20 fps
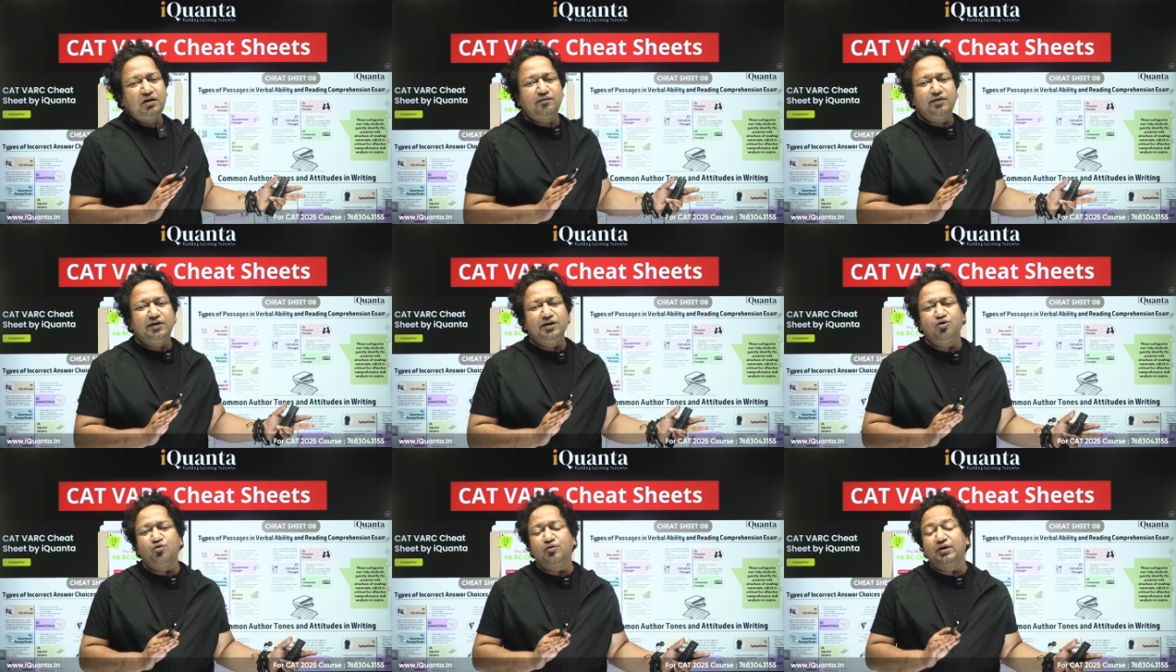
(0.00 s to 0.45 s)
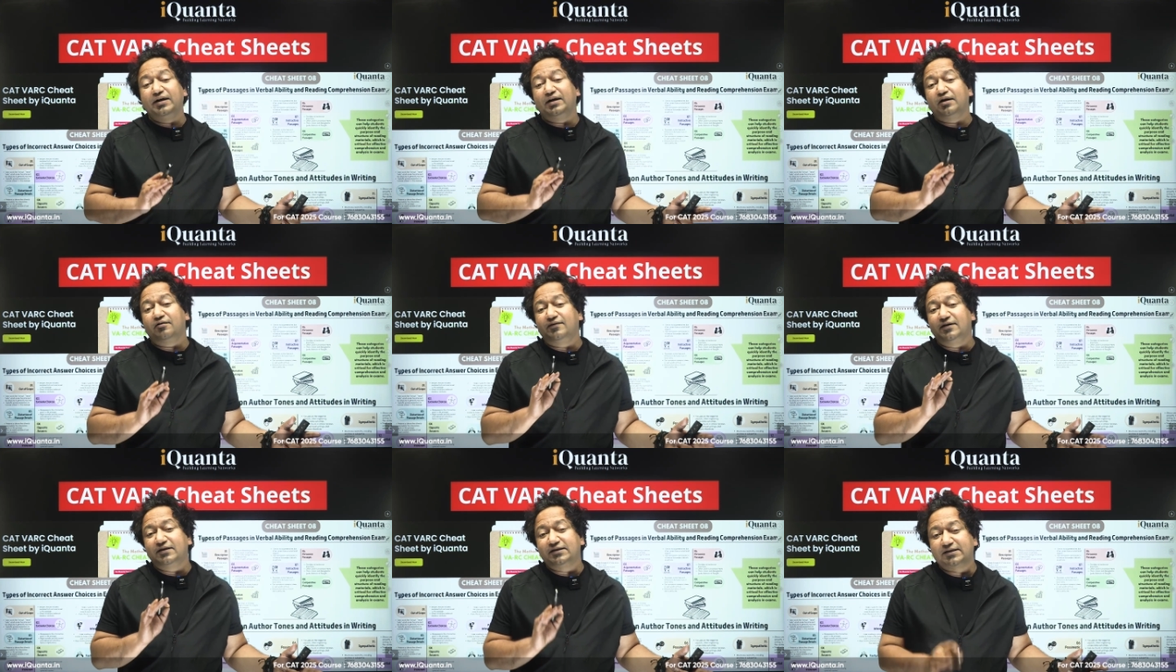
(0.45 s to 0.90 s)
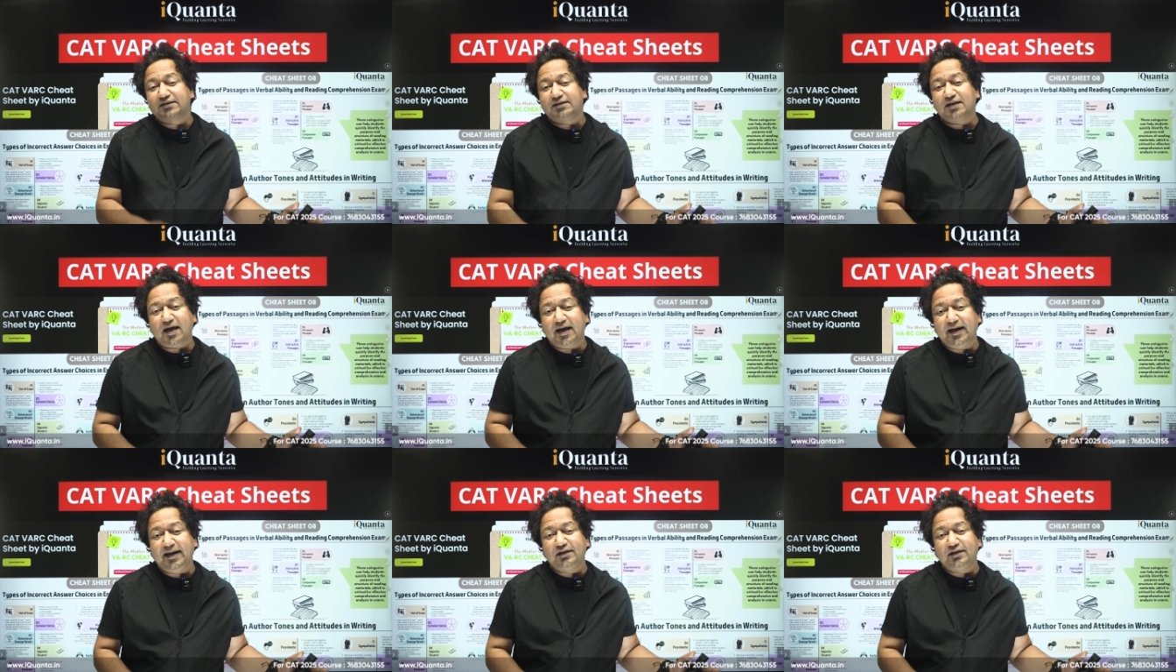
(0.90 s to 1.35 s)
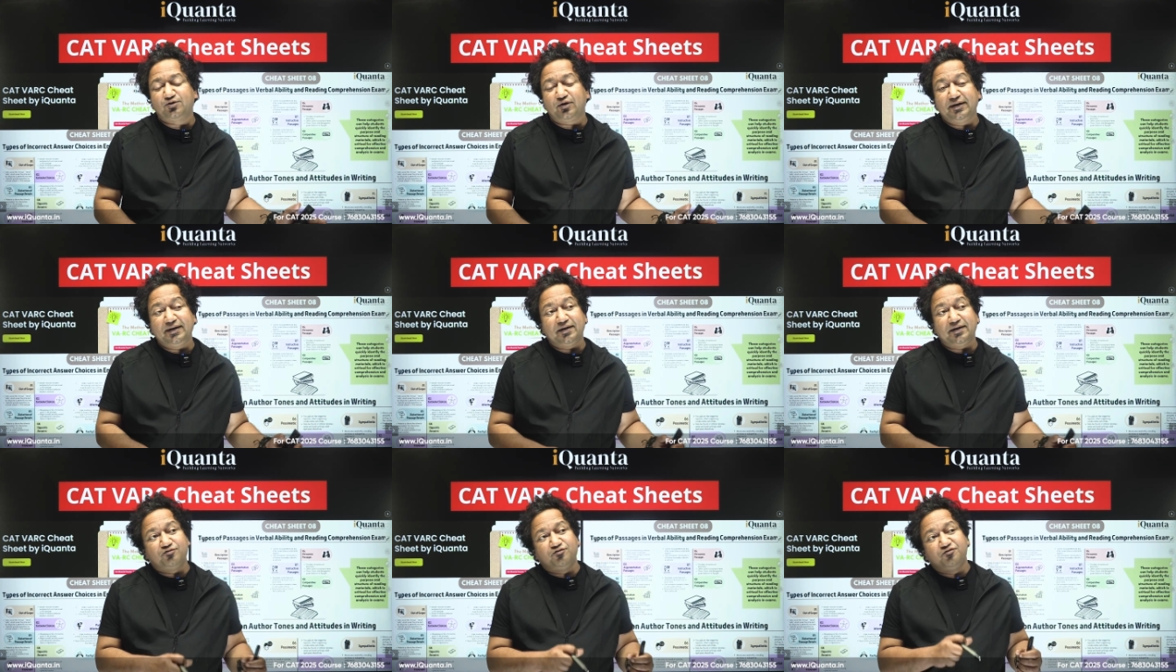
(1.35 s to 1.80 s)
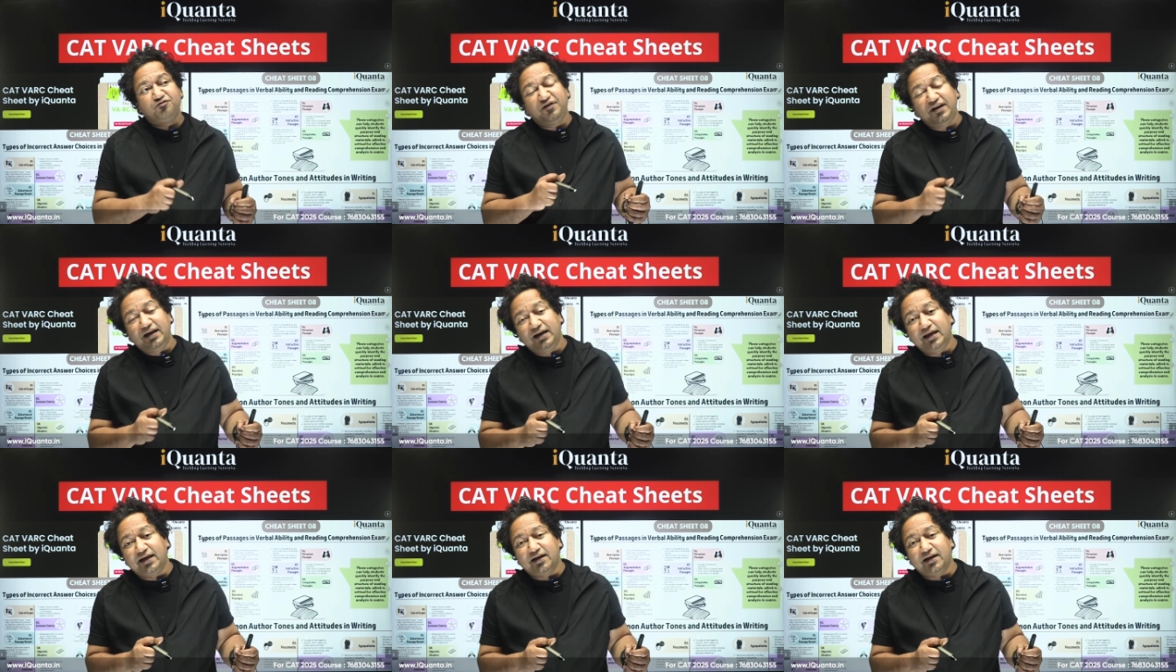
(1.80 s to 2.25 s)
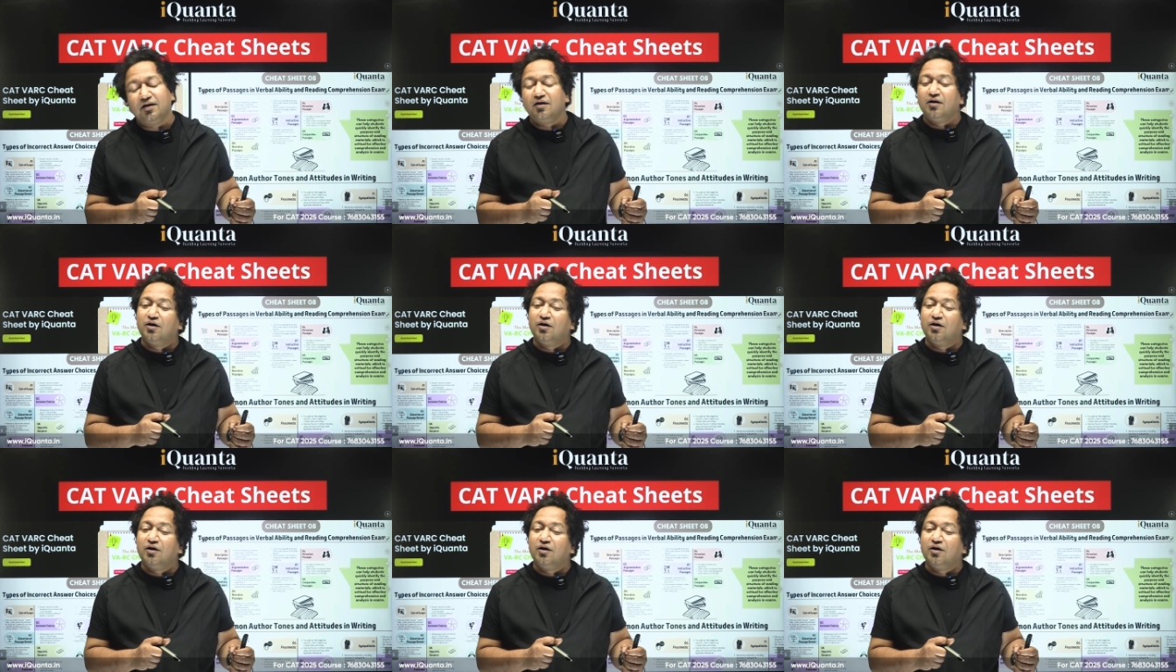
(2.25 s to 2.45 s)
you enough insights or enough feeling